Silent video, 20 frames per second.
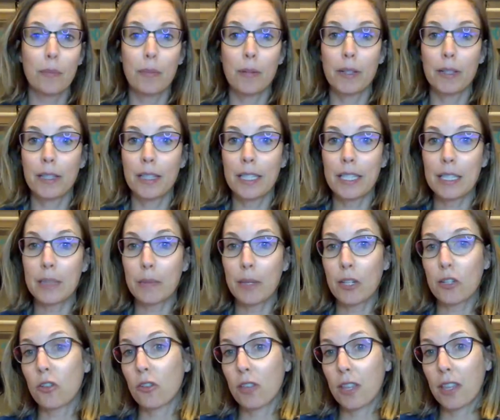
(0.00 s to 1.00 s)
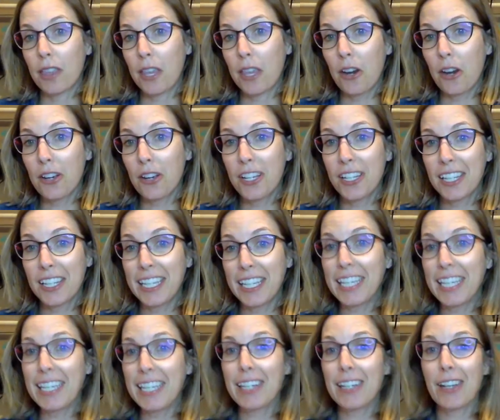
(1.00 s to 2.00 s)
Please make sure that they're
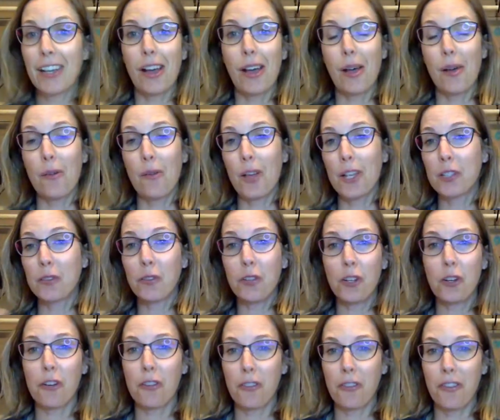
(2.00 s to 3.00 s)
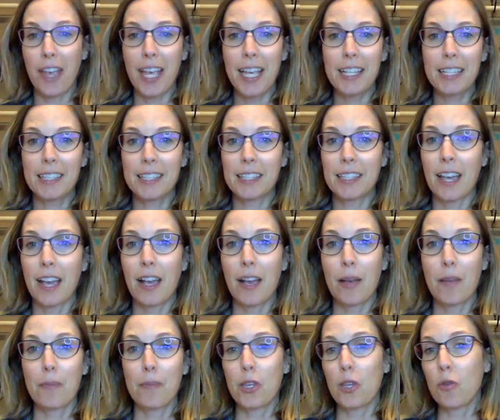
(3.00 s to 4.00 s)
clean. As for your face,
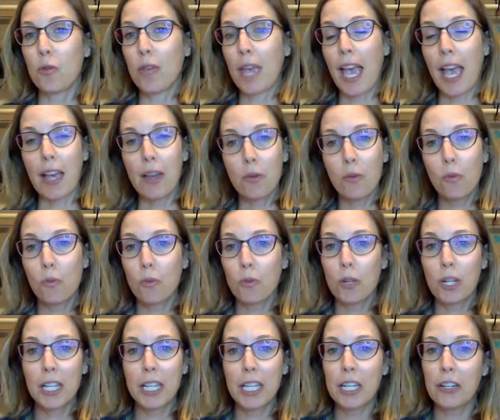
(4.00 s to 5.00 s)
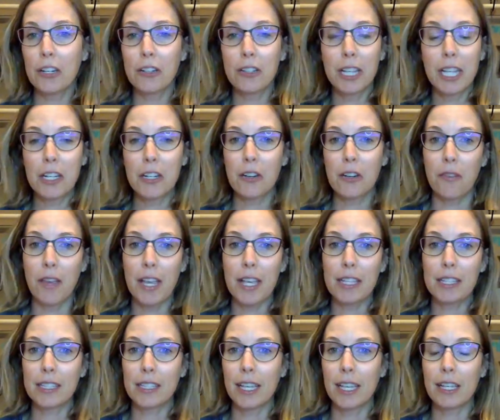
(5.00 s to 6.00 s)
you can clean your
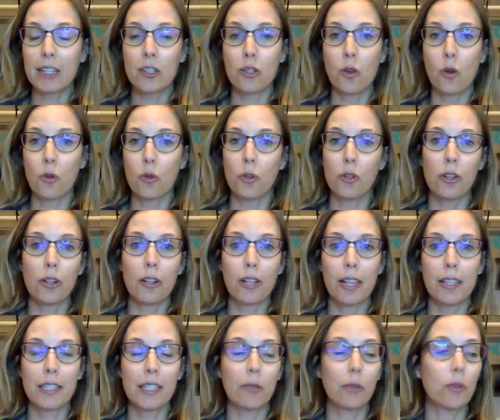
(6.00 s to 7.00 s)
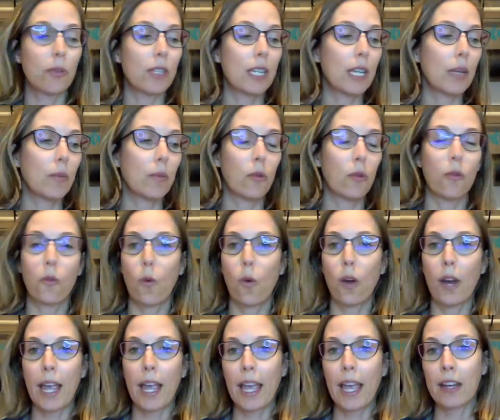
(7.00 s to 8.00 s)
face, go through your cleansing routine
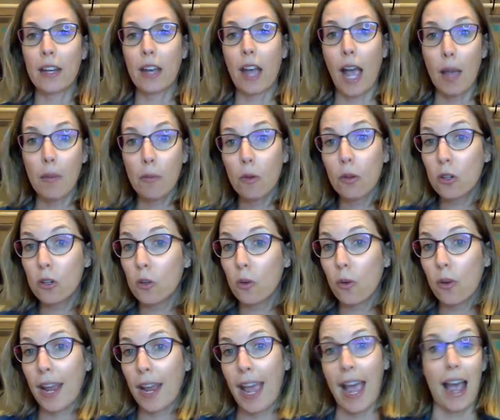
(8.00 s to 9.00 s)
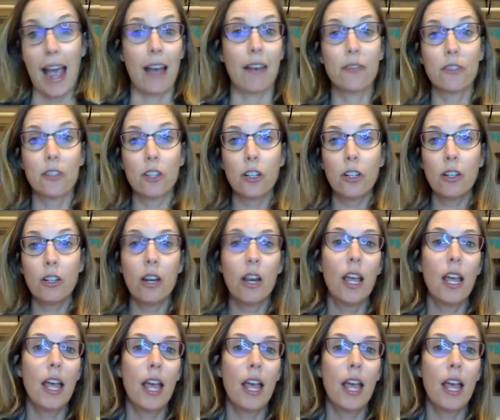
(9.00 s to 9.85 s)
beforehand. I'm going to do it after.